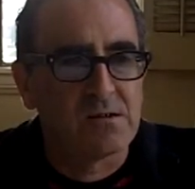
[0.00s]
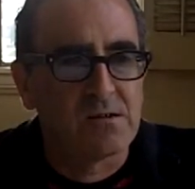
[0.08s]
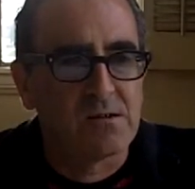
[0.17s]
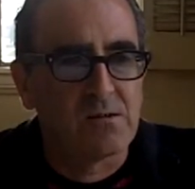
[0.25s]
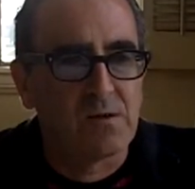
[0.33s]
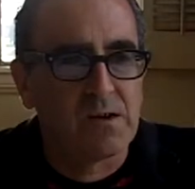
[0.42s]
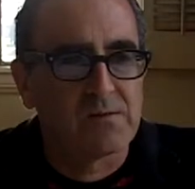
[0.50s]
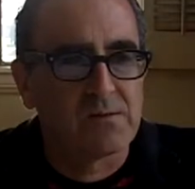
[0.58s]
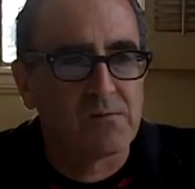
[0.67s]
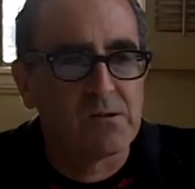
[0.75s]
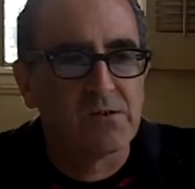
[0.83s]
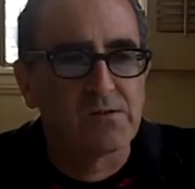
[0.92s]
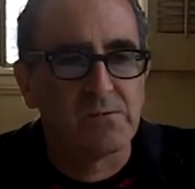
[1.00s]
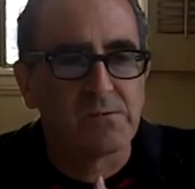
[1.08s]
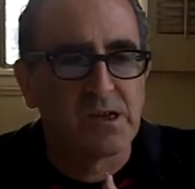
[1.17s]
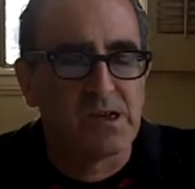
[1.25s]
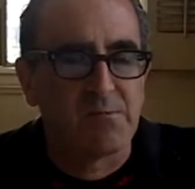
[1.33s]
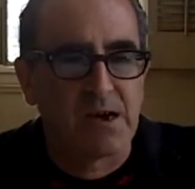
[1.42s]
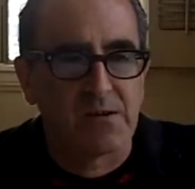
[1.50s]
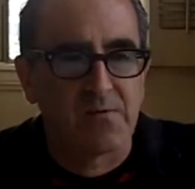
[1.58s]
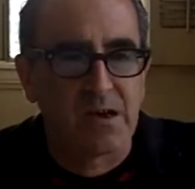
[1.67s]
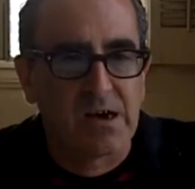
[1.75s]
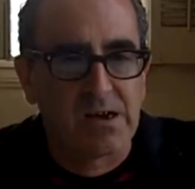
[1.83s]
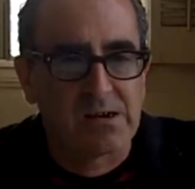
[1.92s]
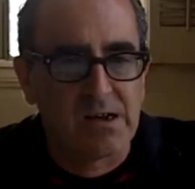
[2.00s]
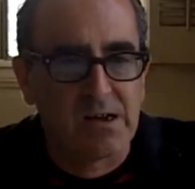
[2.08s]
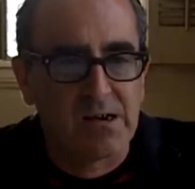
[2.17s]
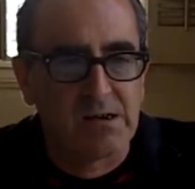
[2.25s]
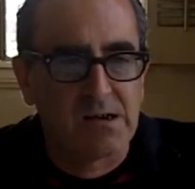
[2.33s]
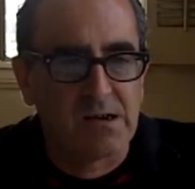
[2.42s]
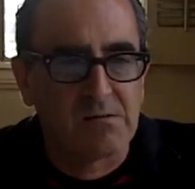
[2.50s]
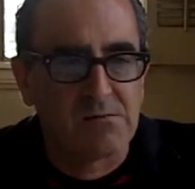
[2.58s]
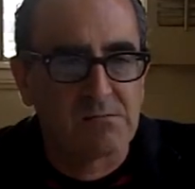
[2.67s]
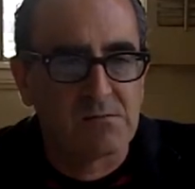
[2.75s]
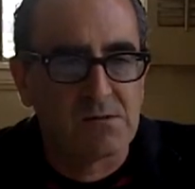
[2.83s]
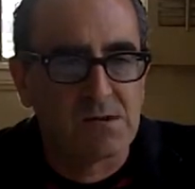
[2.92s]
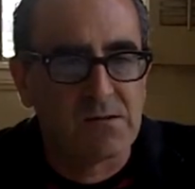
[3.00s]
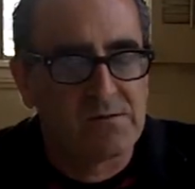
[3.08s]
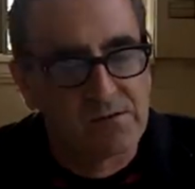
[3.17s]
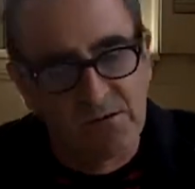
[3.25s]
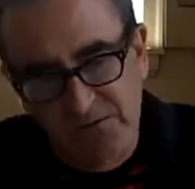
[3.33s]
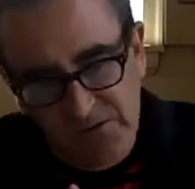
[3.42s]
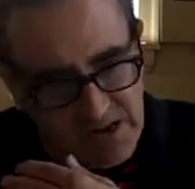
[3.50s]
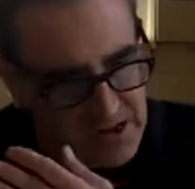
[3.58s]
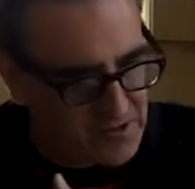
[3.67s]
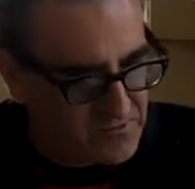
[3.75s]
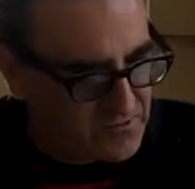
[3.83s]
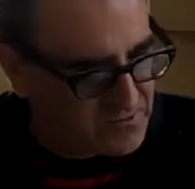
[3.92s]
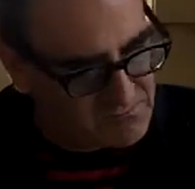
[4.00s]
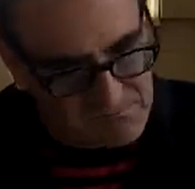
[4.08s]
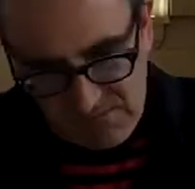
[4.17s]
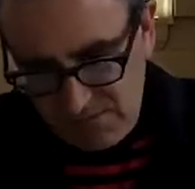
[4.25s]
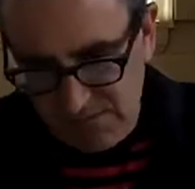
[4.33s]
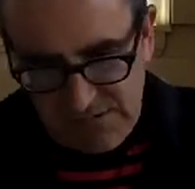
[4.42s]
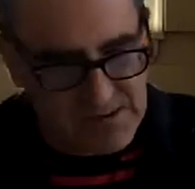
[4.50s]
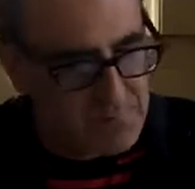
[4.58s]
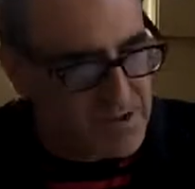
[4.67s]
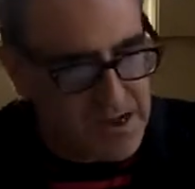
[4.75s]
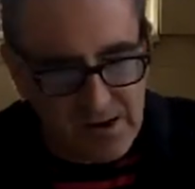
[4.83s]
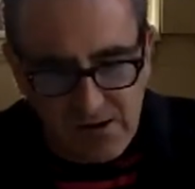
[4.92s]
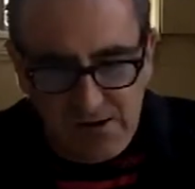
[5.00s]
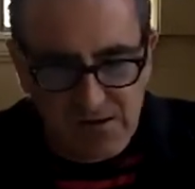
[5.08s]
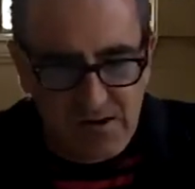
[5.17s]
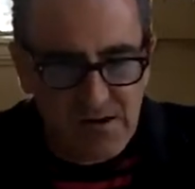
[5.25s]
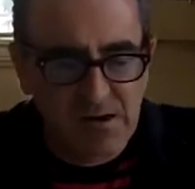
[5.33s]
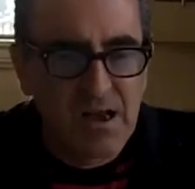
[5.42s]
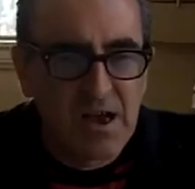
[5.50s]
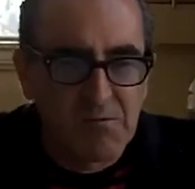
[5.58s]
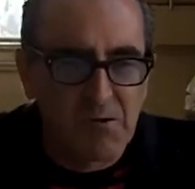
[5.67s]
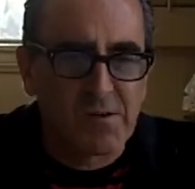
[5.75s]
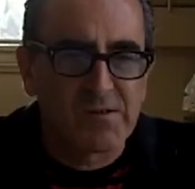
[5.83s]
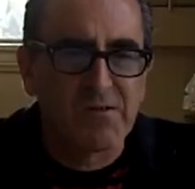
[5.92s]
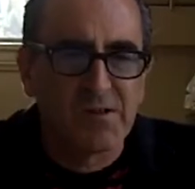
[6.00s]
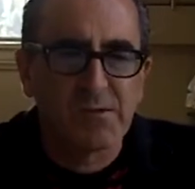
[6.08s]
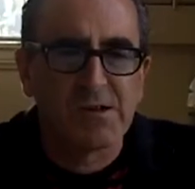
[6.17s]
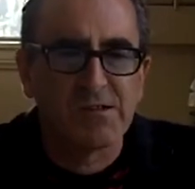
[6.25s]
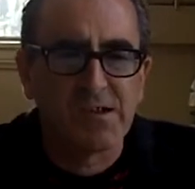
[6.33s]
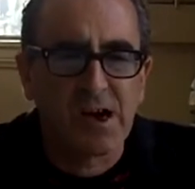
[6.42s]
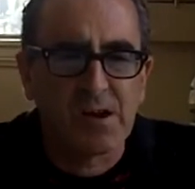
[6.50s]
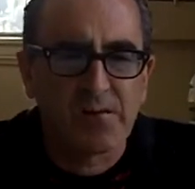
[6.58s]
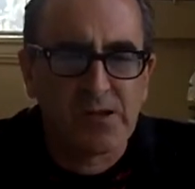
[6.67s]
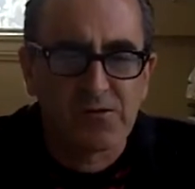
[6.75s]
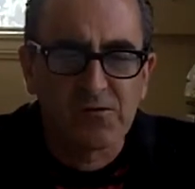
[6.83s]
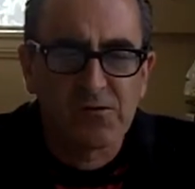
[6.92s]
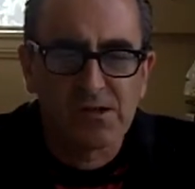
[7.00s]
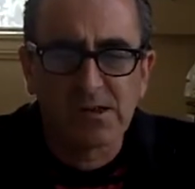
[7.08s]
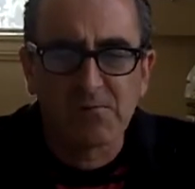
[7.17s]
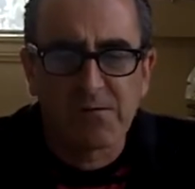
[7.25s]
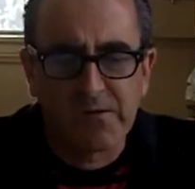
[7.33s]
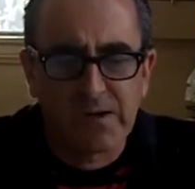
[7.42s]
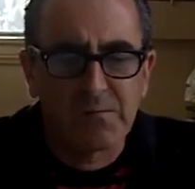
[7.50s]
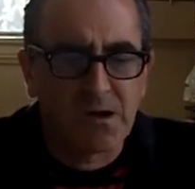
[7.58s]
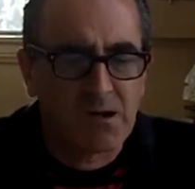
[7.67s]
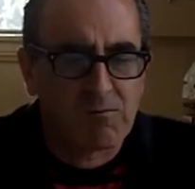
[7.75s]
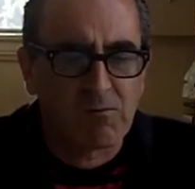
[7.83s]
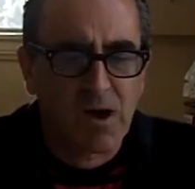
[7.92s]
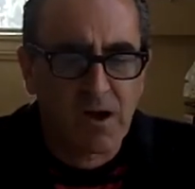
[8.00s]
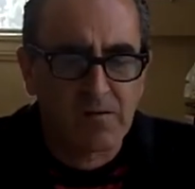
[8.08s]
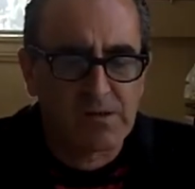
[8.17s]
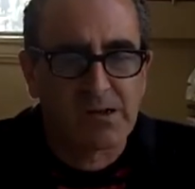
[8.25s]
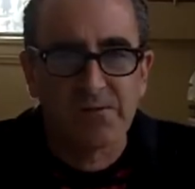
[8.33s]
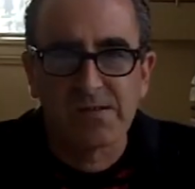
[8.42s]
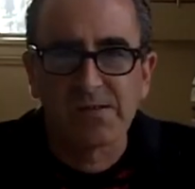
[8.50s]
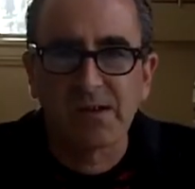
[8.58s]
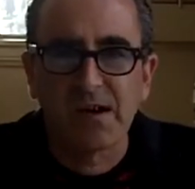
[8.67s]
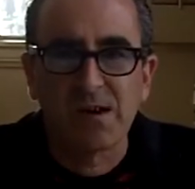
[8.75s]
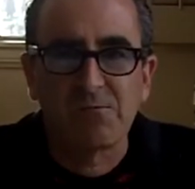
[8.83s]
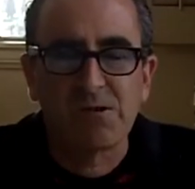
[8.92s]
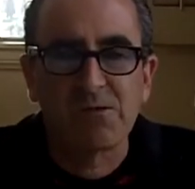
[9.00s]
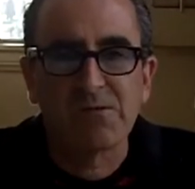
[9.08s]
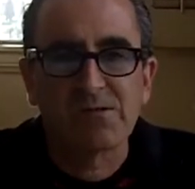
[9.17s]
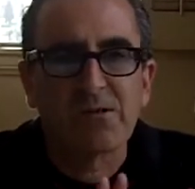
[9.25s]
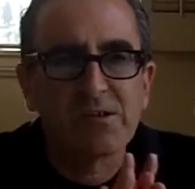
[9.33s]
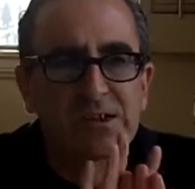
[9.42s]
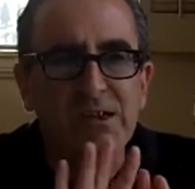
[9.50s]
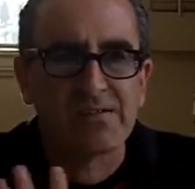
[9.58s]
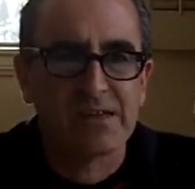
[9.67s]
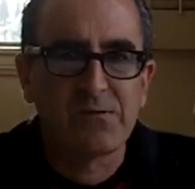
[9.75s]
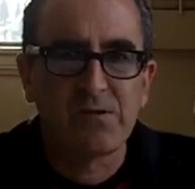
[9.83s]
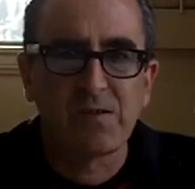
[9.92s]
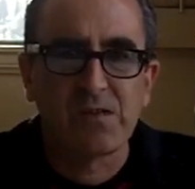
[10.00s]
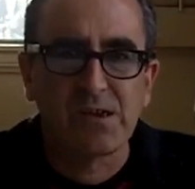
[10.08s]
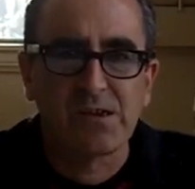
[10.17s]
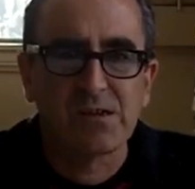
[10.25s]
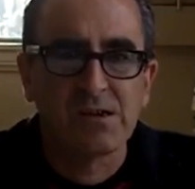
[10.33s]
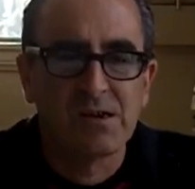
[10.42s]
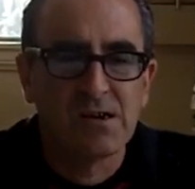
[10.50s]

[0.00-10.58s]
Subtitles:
in a way, surrealism came out of that and sort of changed neither bad or good. But what's interesting about the Dada thing is truly more like a punk rock thing of its time, where it was totally against everything.